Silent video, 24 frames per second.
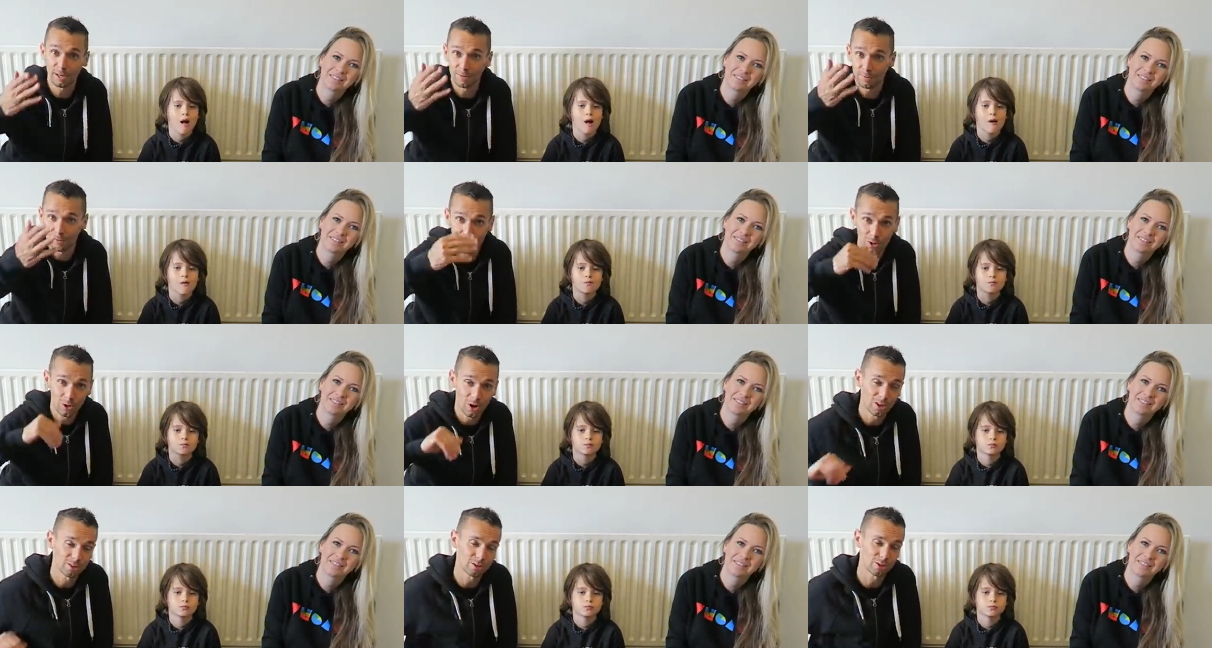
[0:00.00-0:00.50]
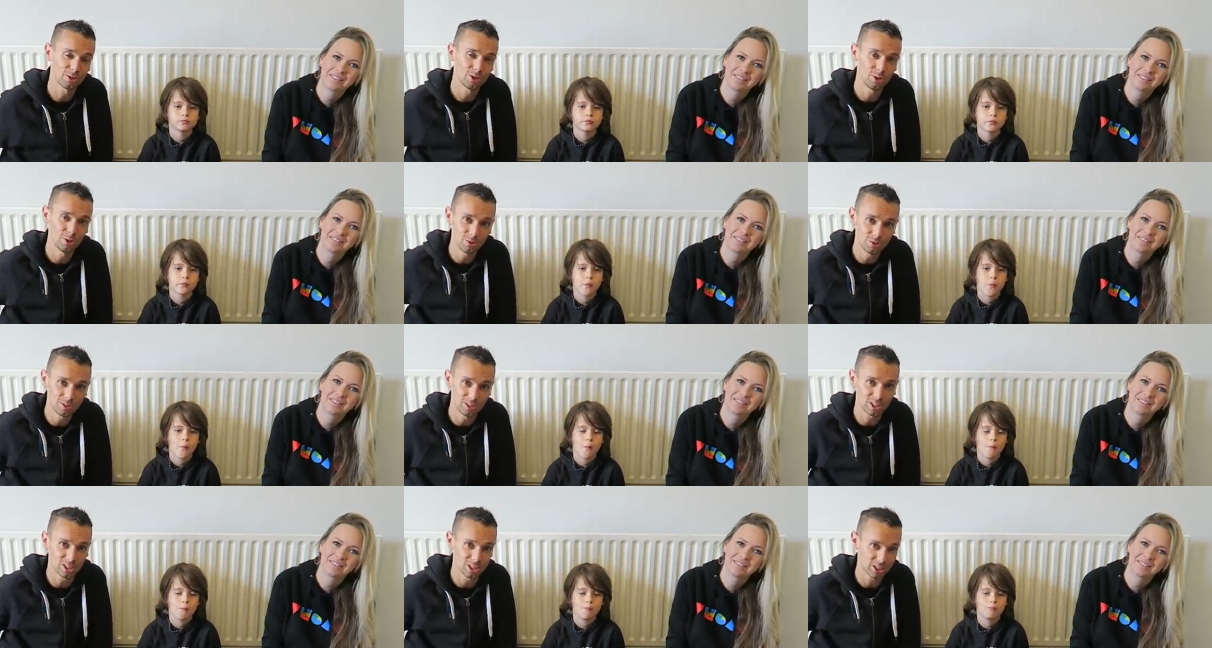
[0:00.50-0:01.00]
Speaker 1: any of you guys are new
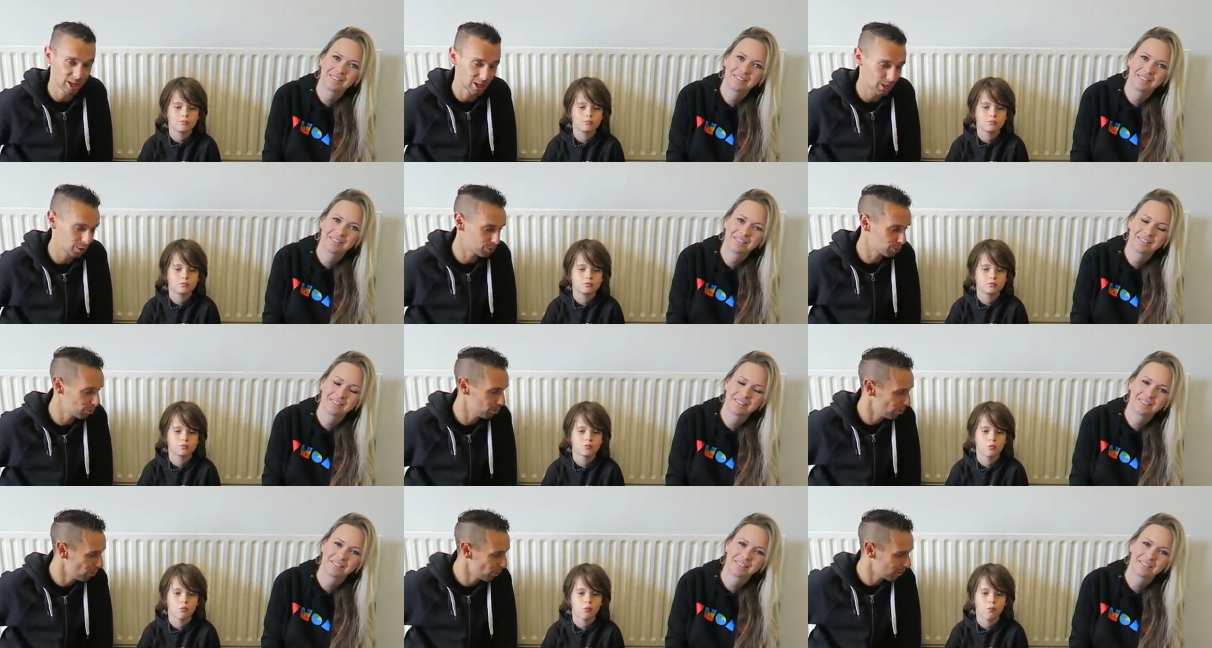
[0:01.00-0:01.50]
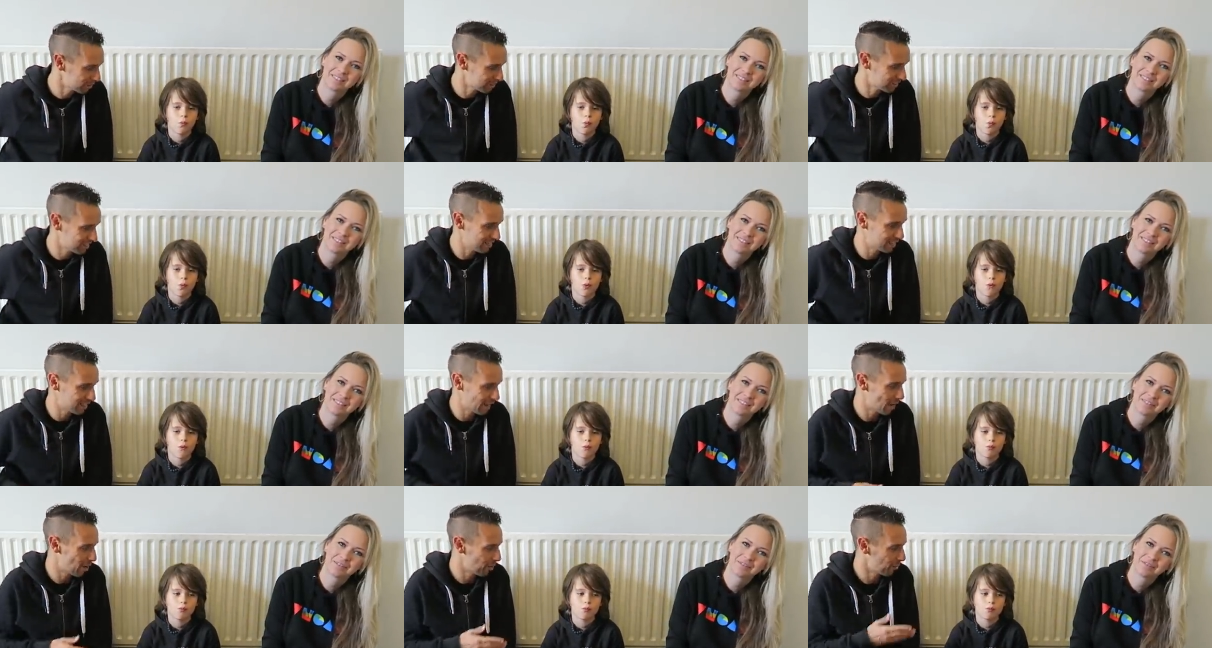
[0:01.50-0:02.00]
to this channel and you like
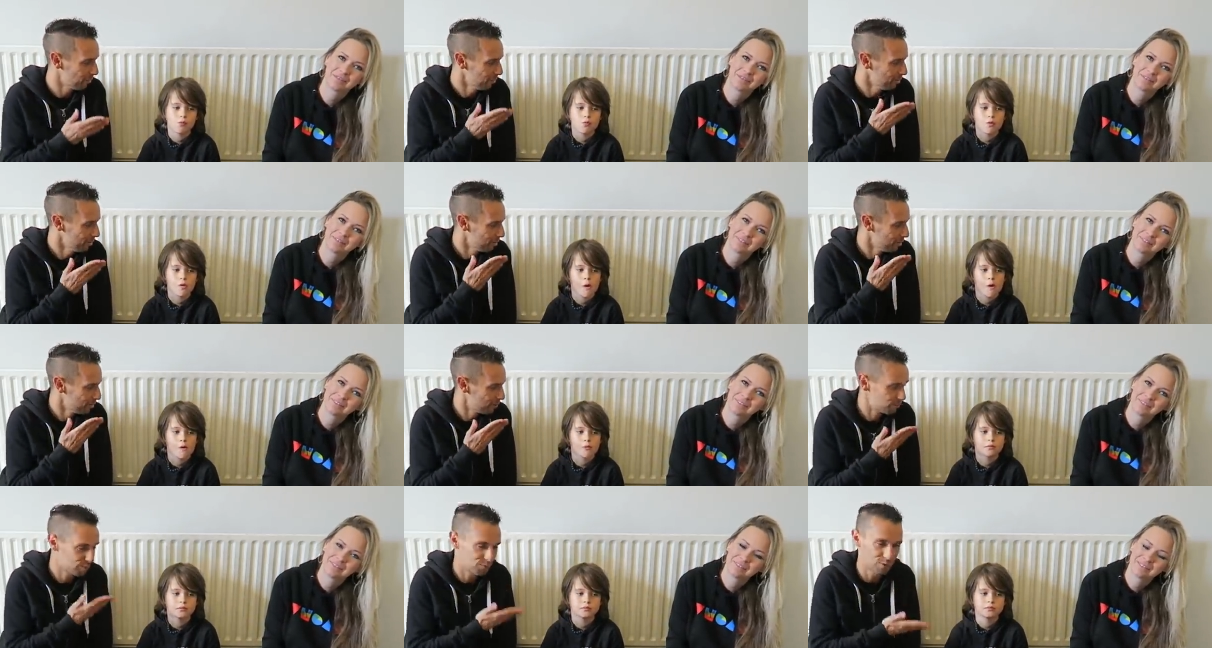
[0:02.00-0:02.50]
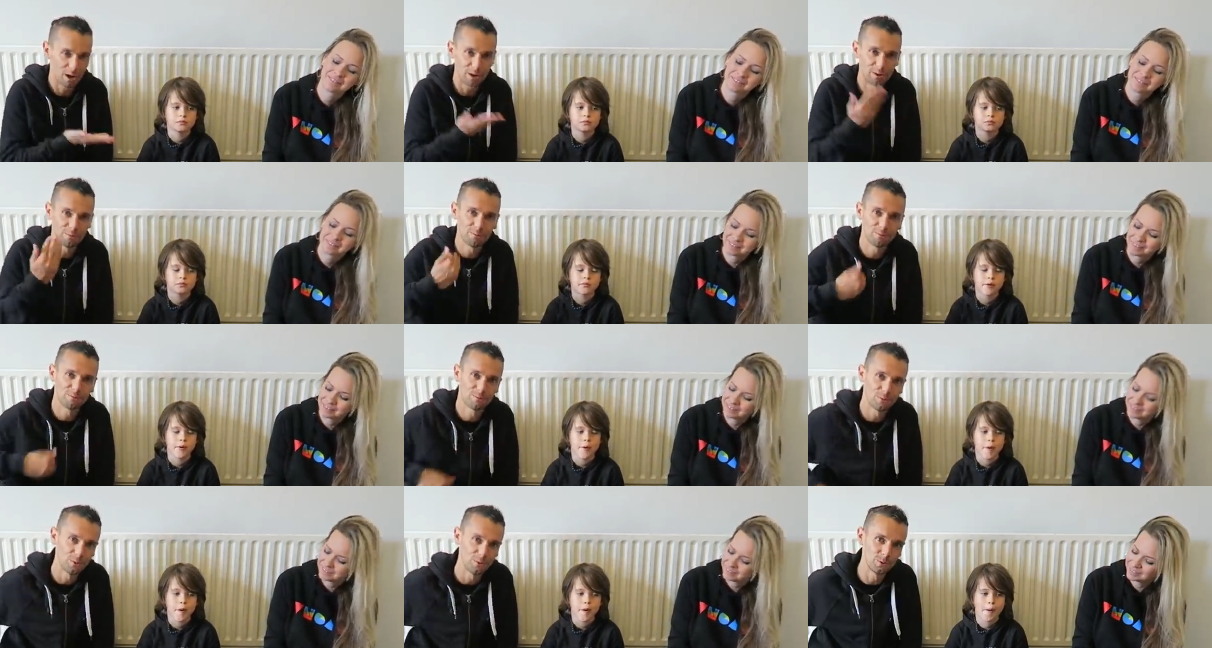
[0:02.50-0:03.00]
seeing our fun
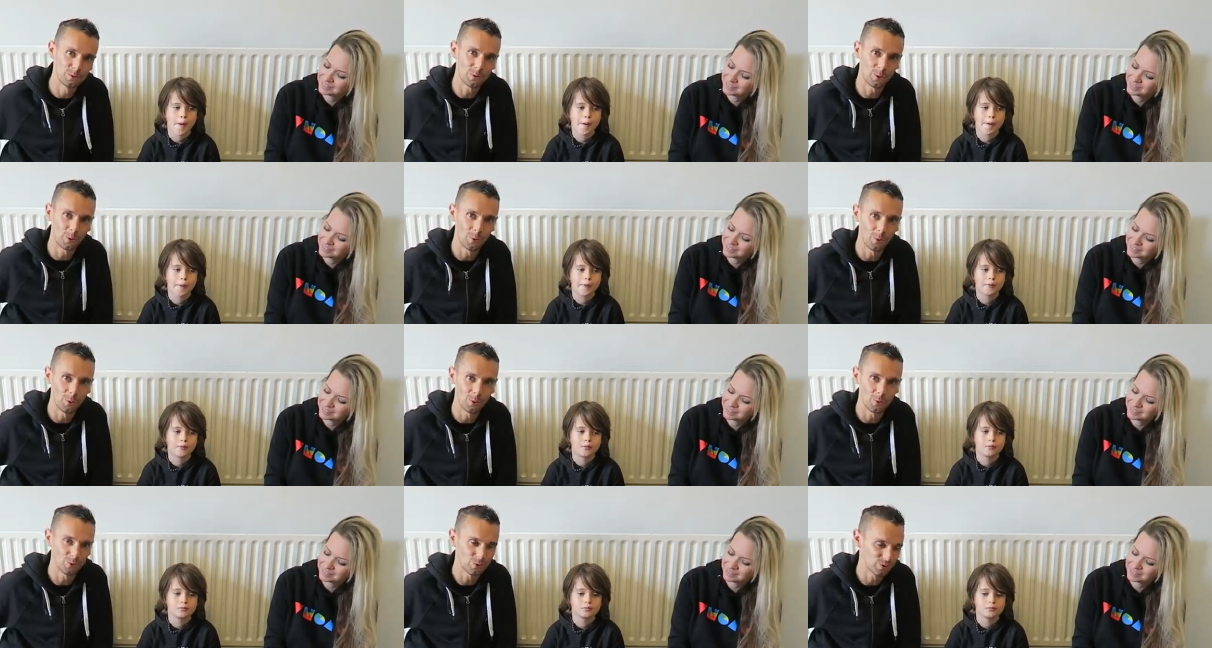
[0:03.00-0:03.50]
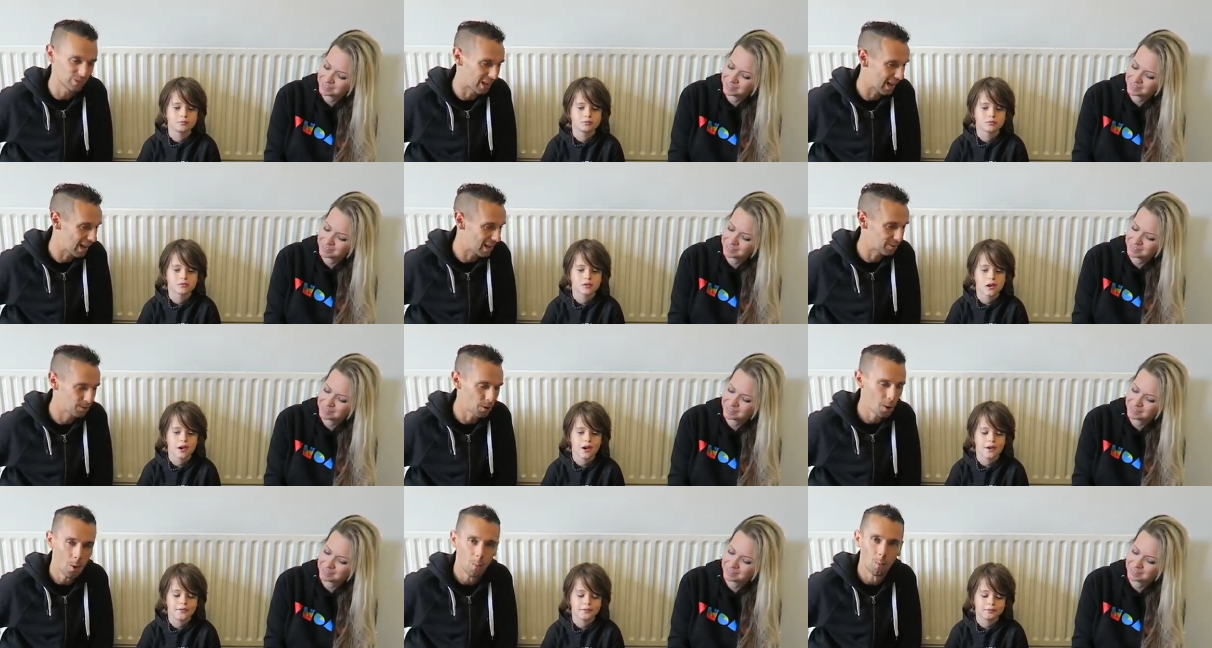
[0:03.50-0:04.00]
food hauls
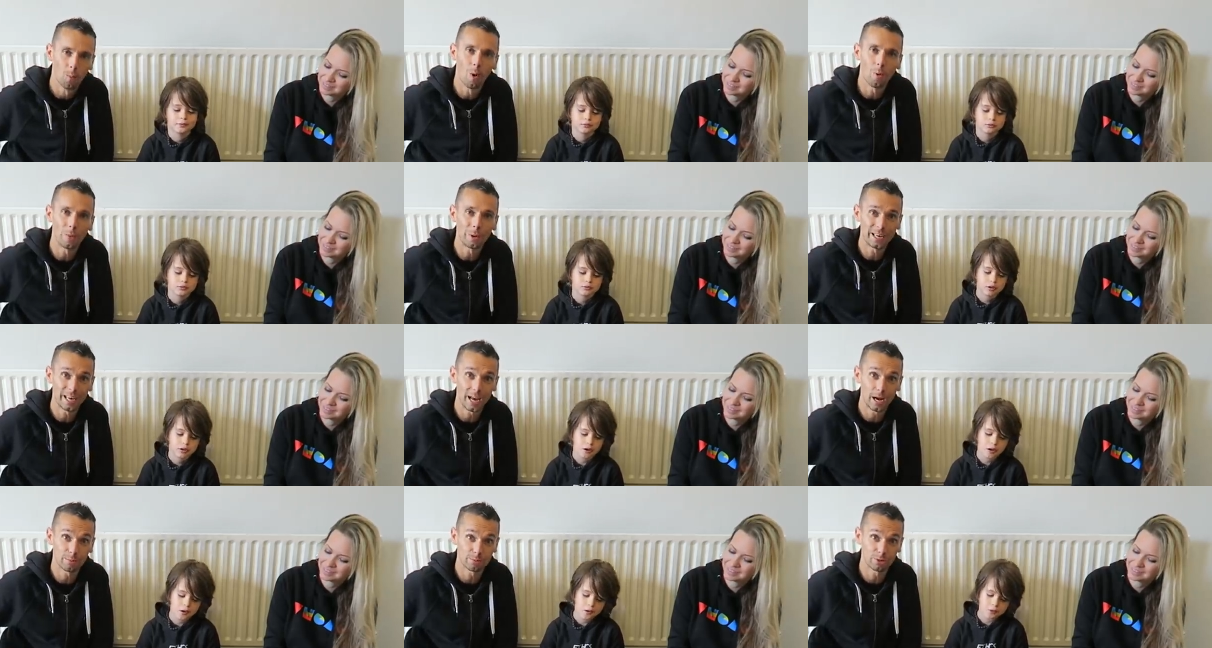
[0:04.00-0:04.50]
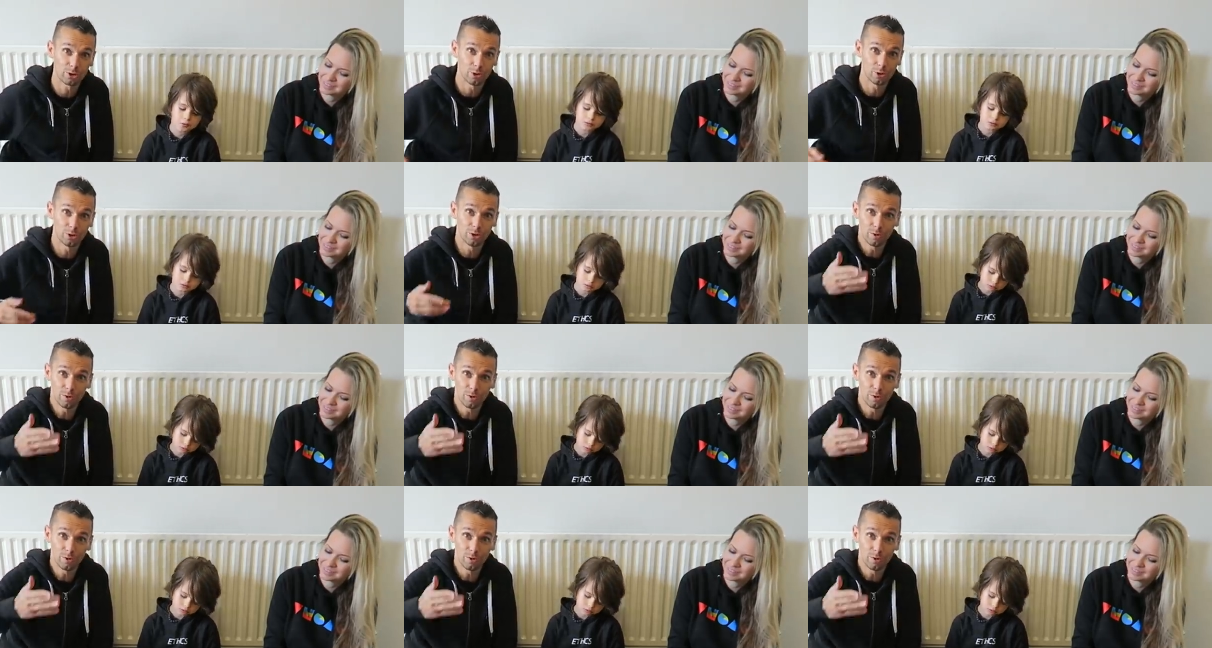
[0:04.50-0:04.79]
and what we get to,